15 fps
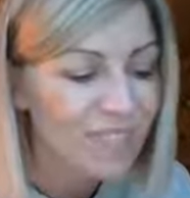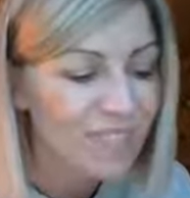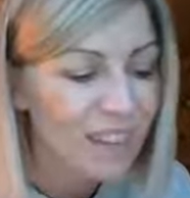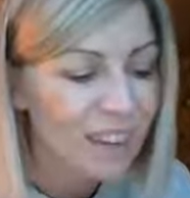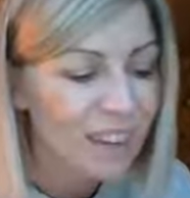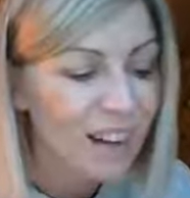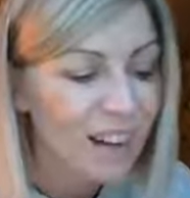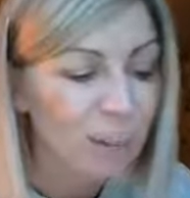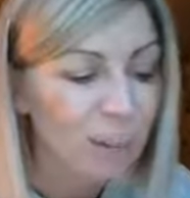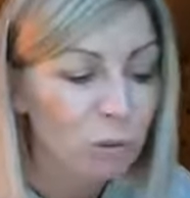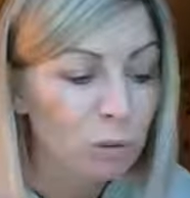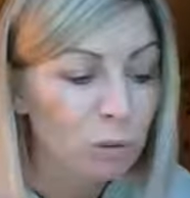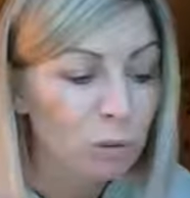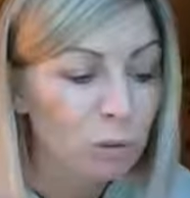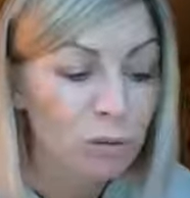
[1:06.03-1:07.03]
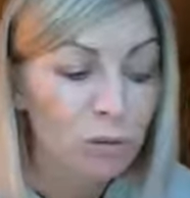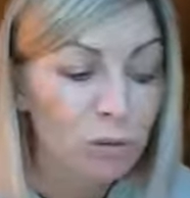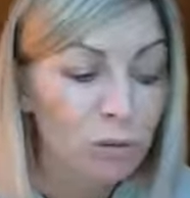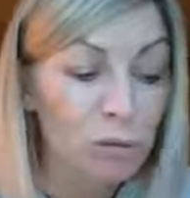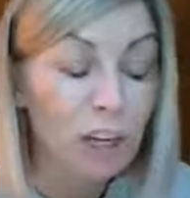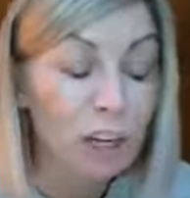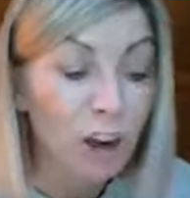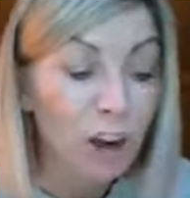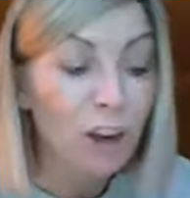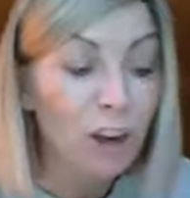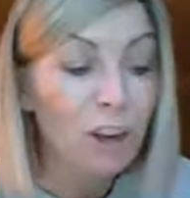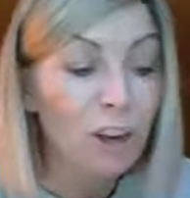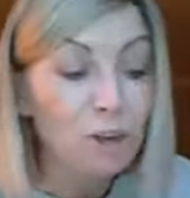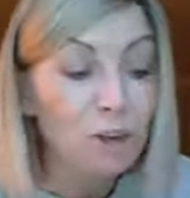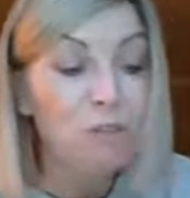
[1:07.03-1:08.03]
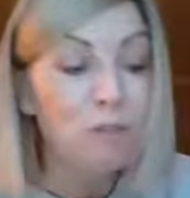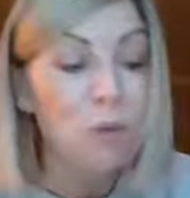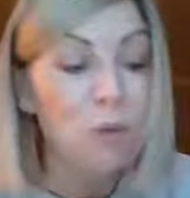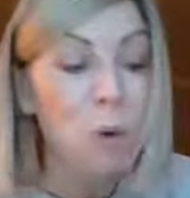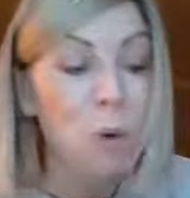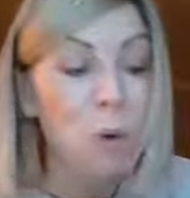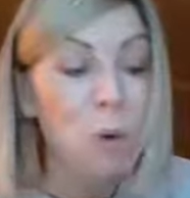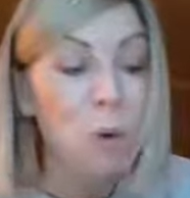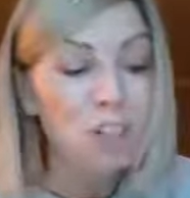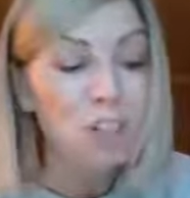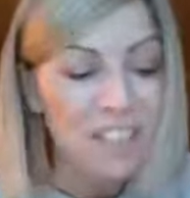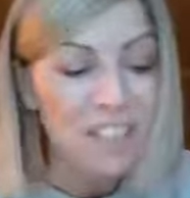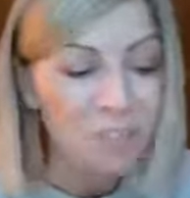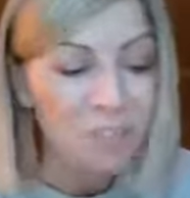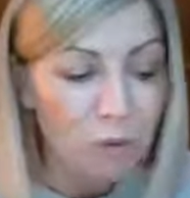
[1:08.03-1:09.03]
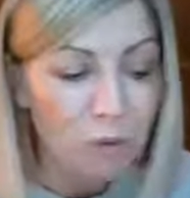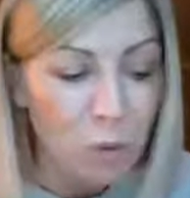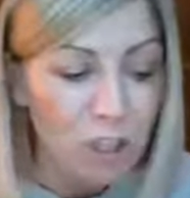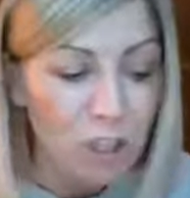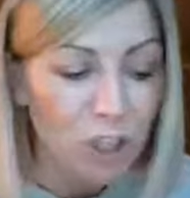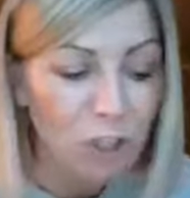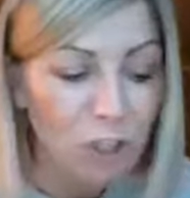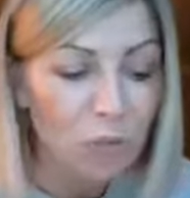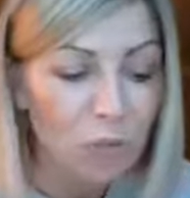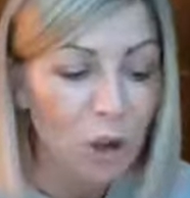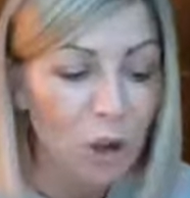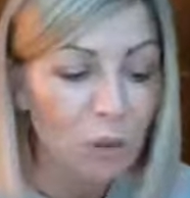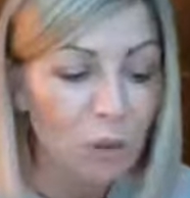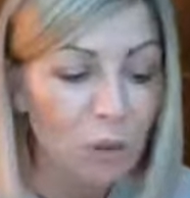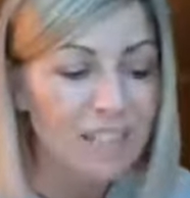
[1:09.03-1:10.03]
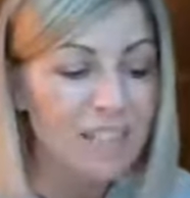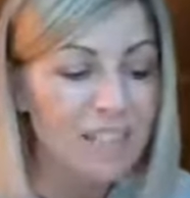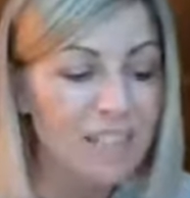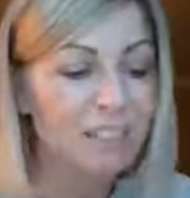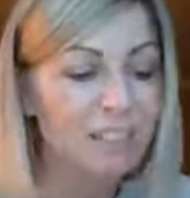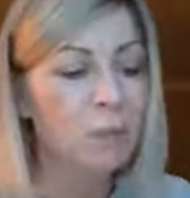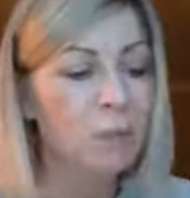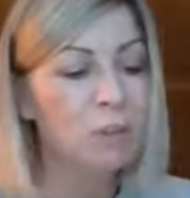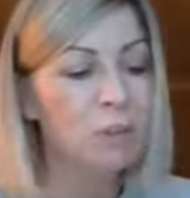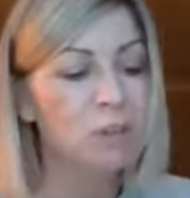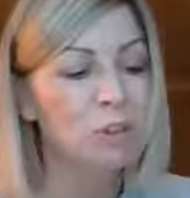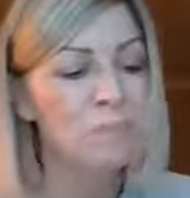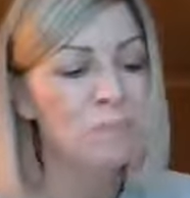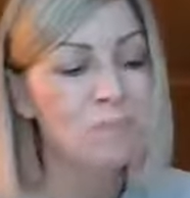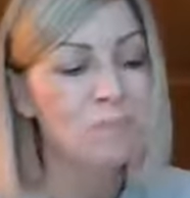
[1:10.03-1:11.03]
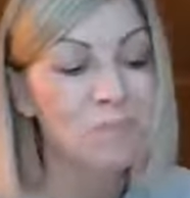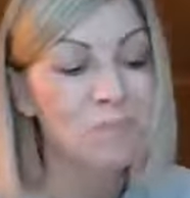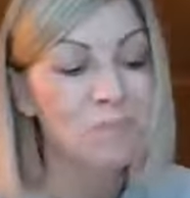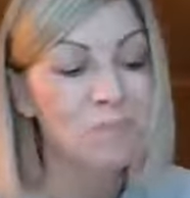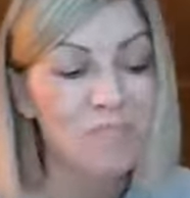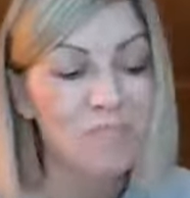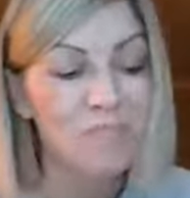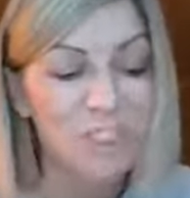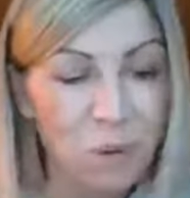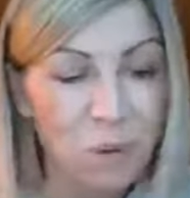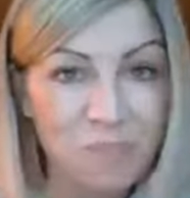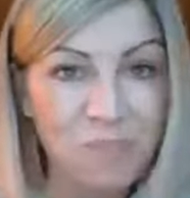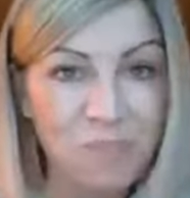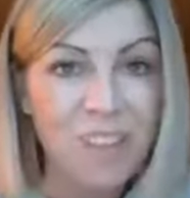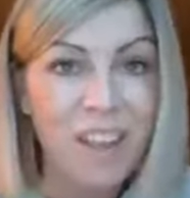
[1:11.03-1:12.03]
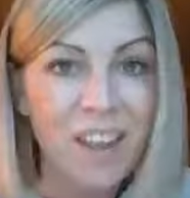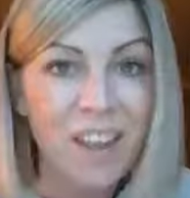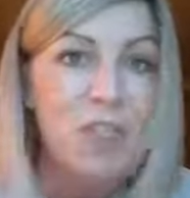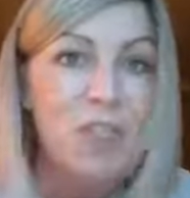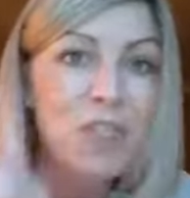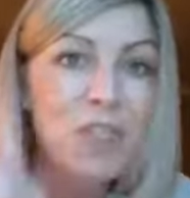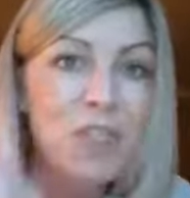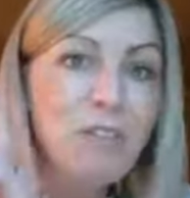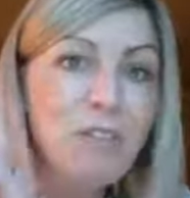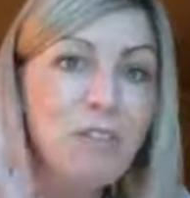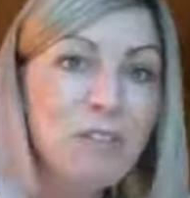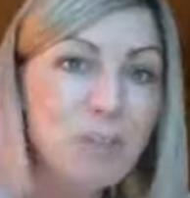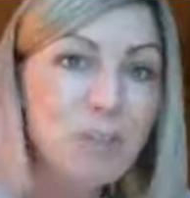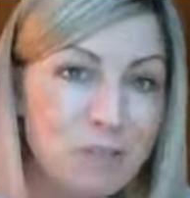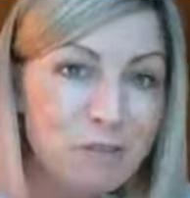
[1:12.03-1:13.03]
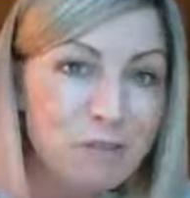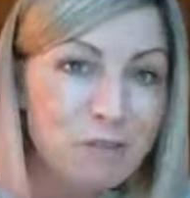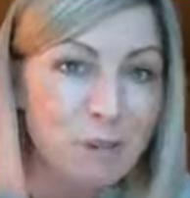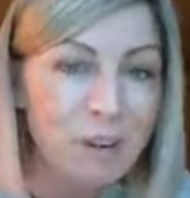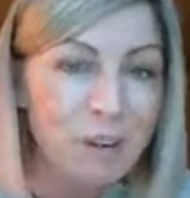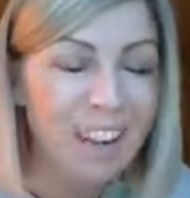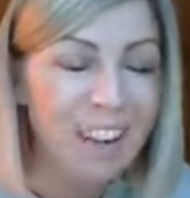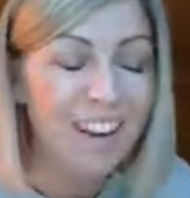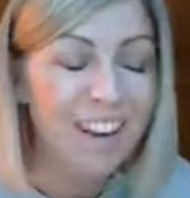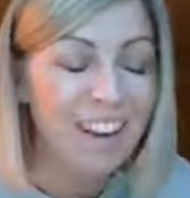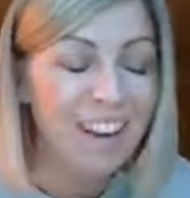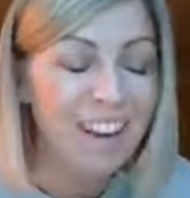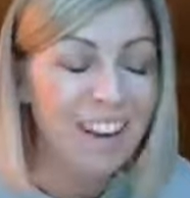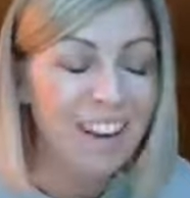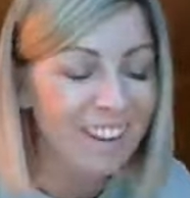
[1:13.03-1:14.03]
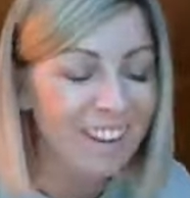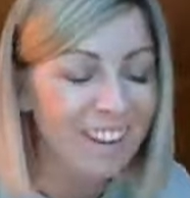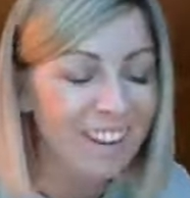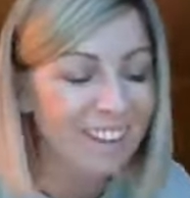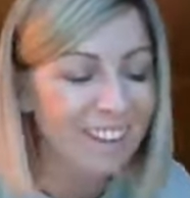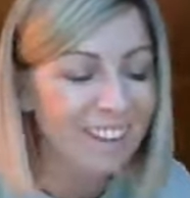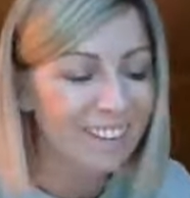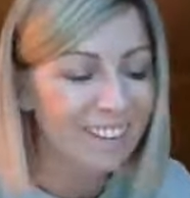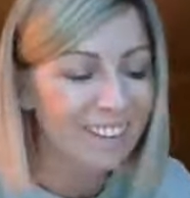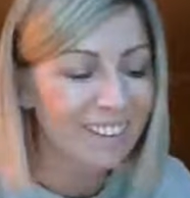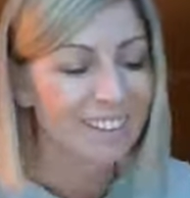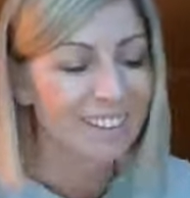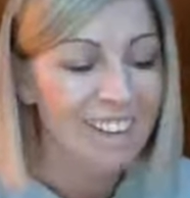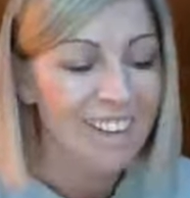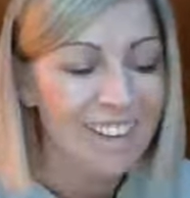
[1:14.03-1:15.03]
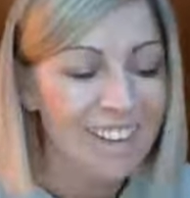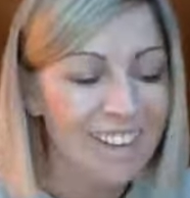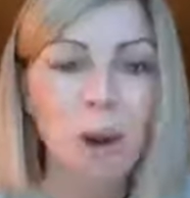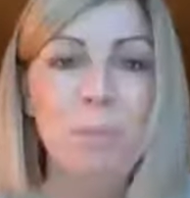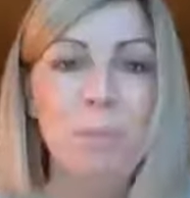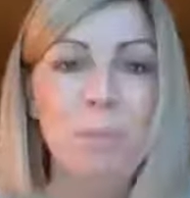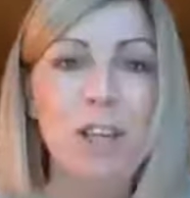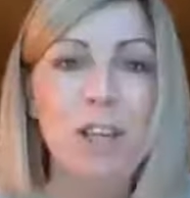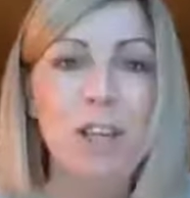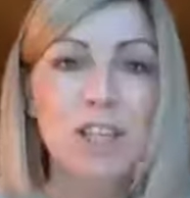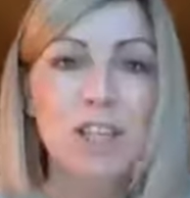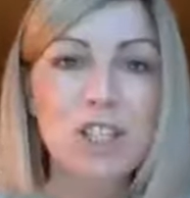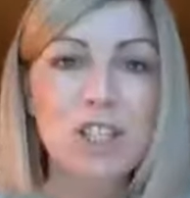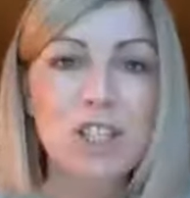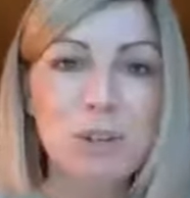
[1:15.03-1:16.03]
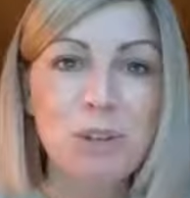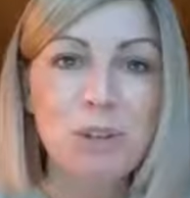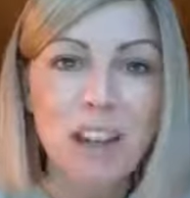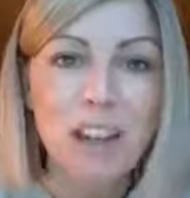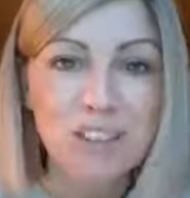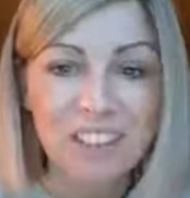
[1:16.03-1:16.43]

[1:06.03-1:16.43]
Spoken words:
I look forward to receiving your vote. Love always, Nicola Connolly Bourne. So, the first vote in is from Sue Masterson.